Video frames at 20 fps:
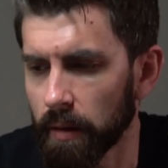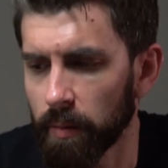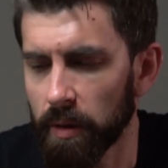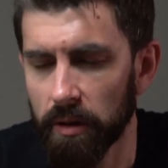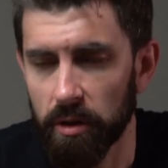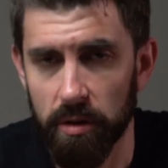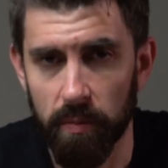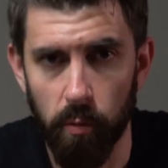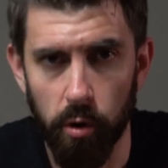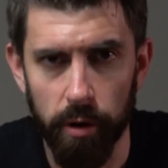
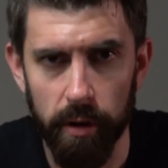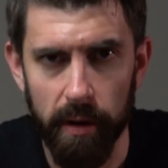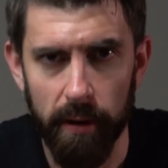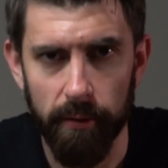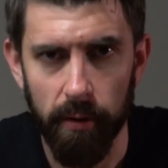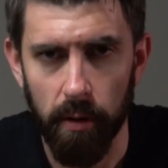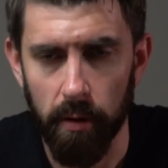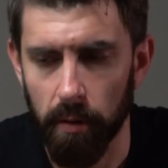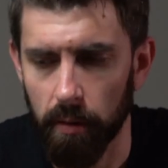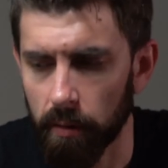just more
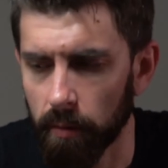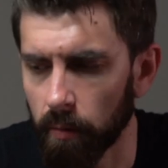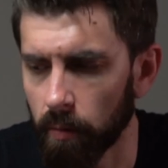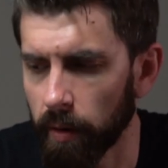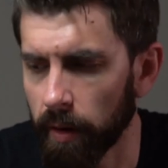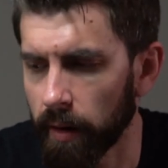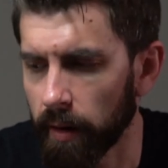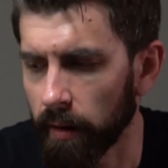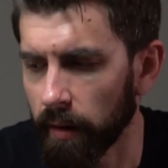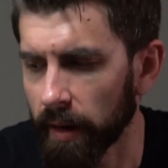difficult.
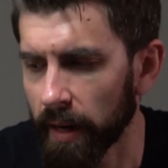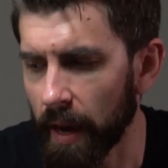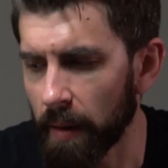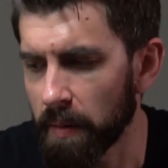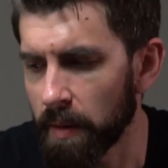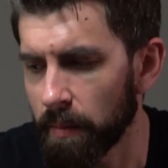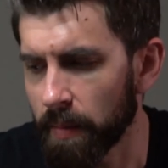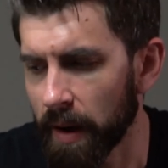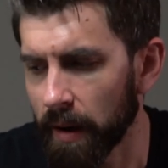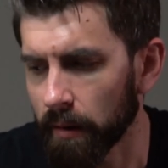Where a
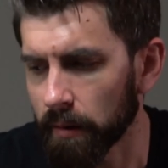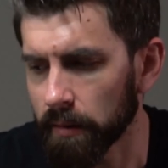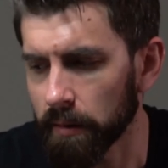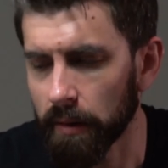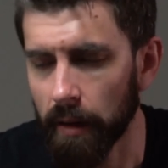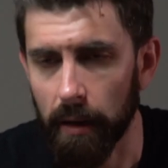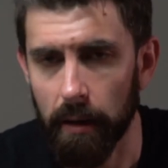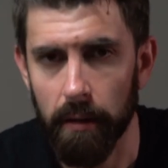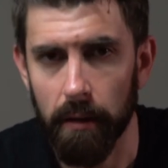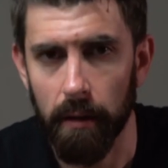gaming mouse
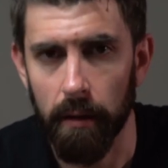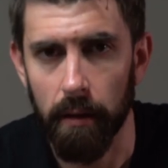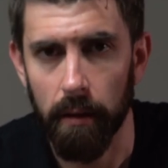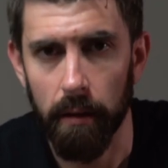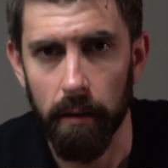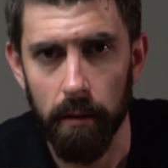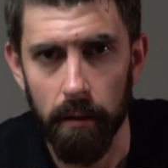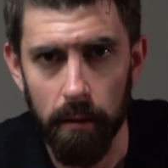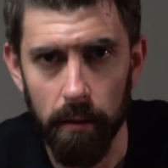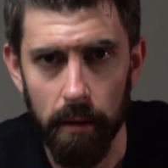like
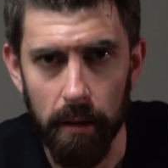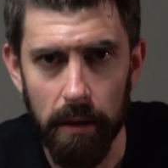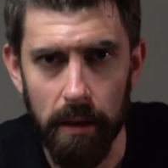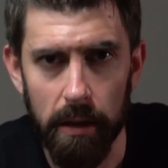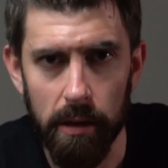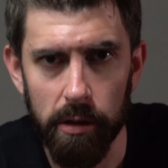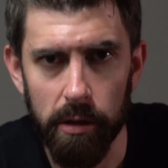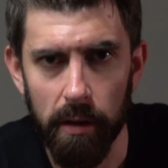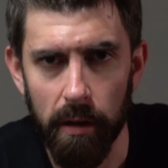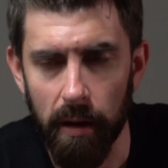the
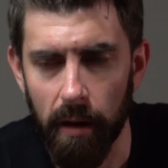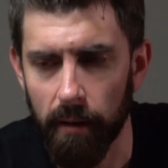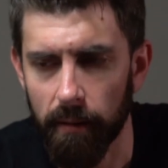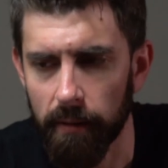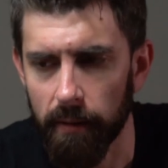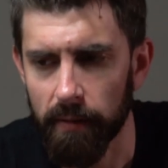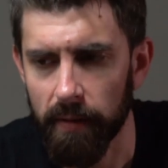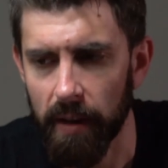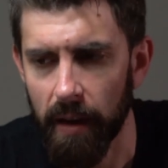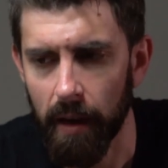Ninja Air
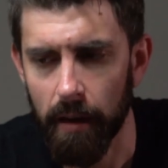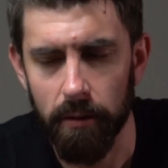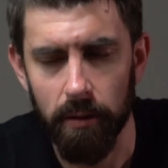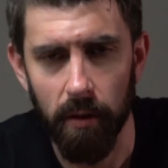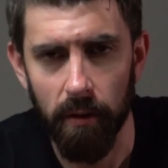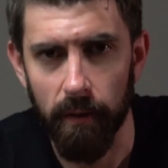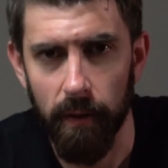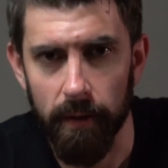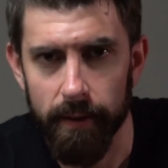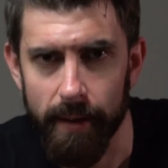58 is
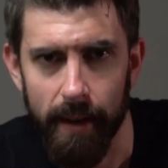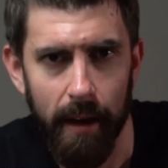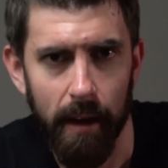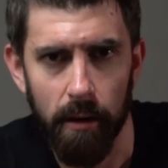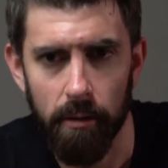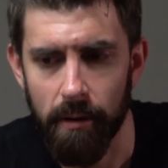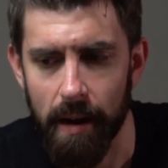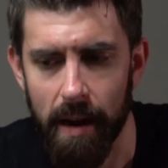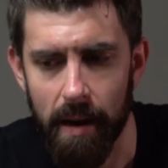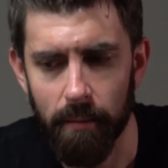only
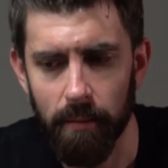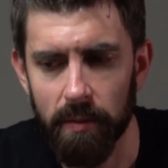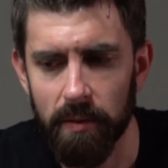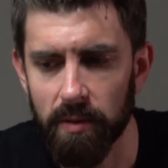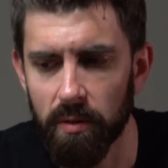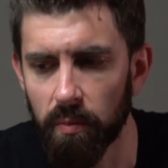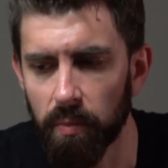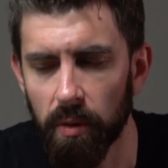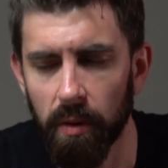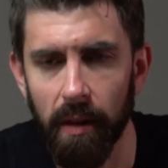58 grams,
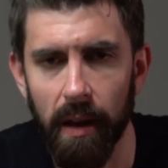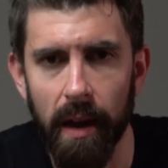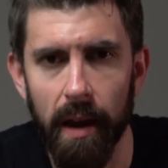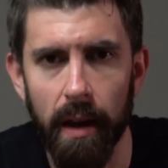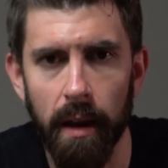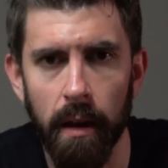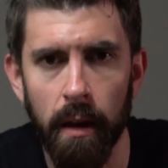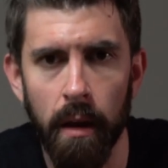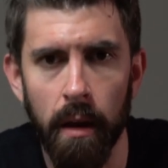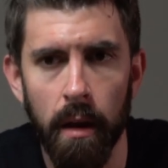super
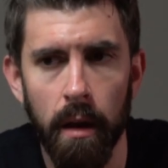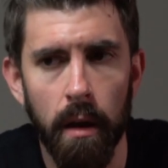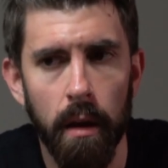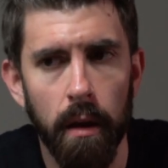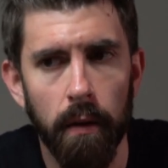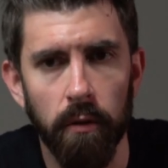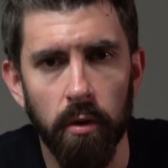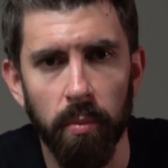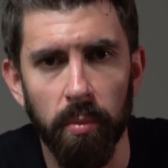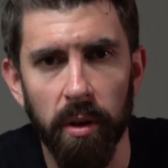light.
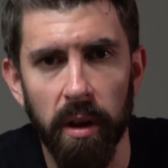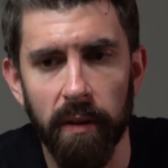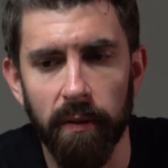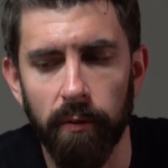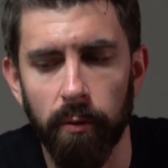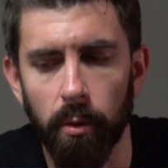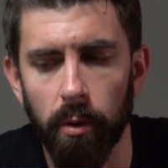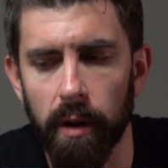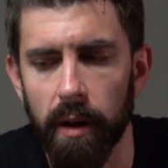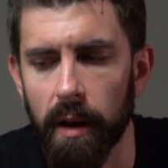If you're playing
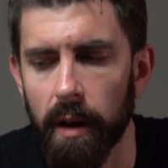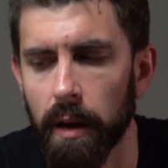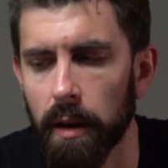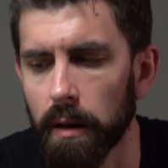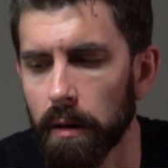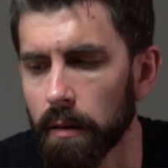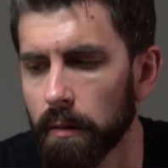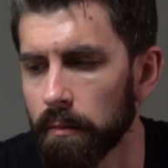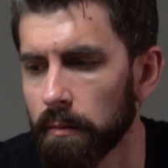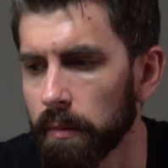
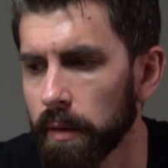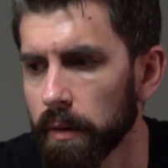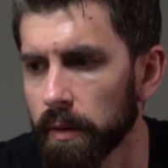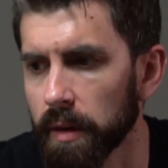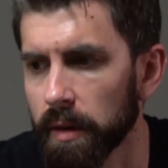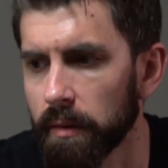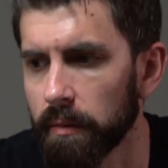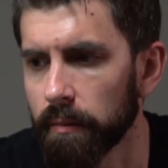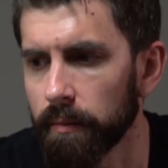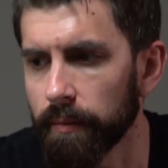Fortnite, you
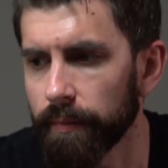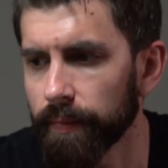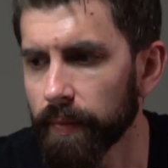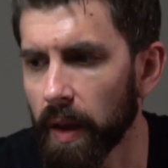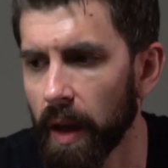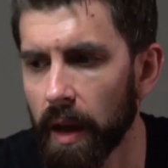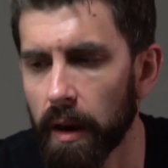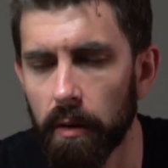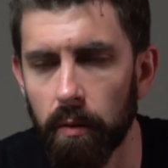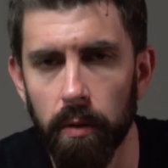can
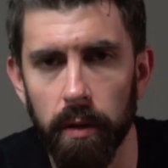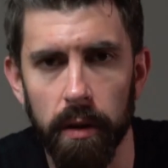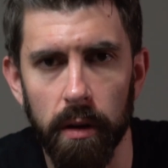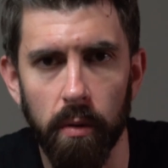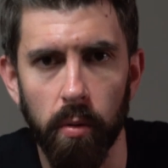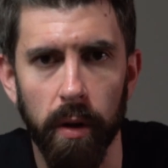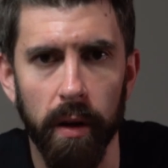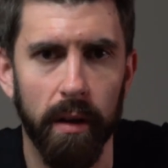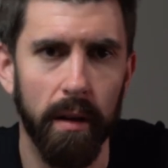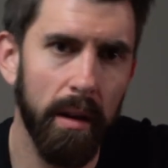edit really
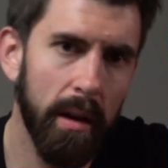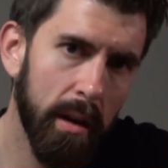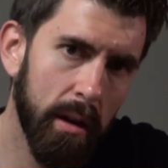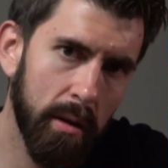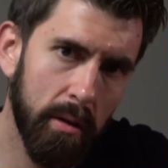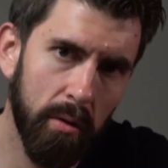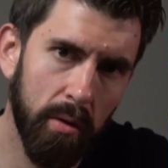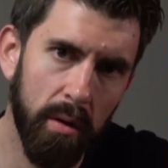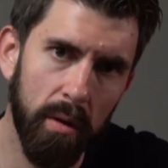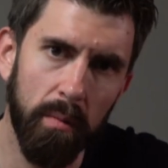quickly
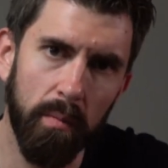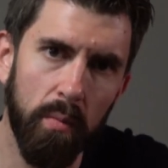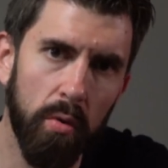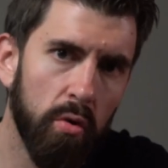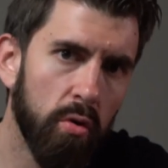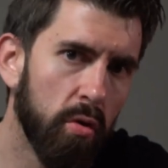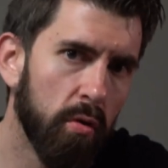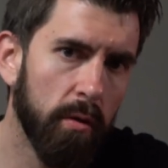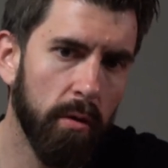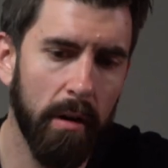and you can
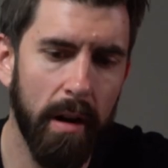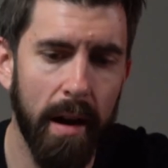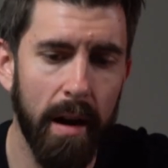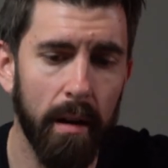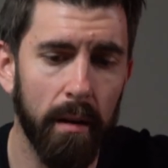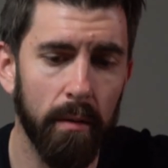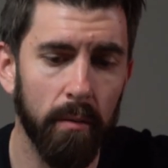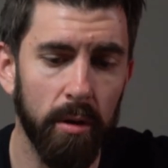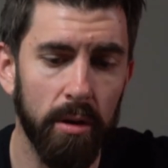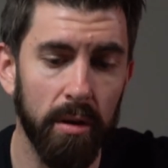move
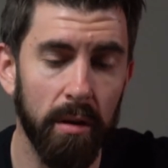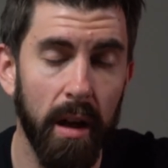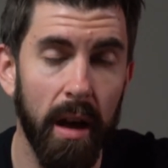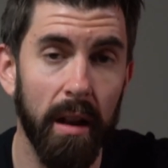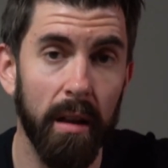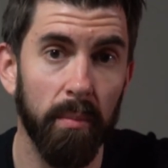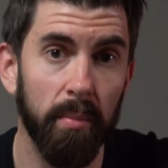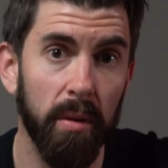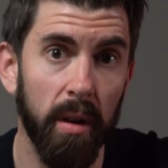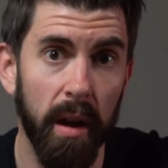around, which a lot
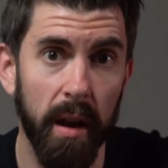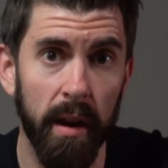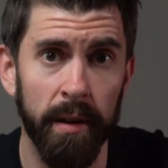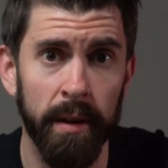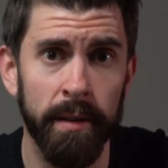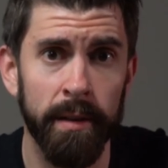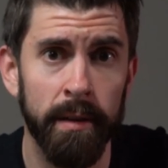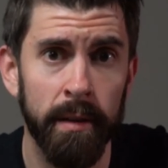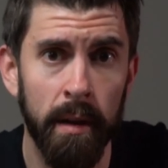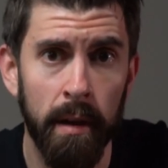of the
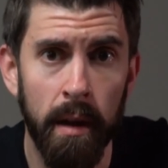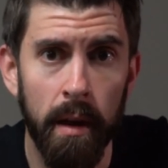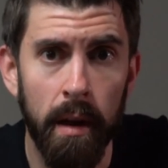players,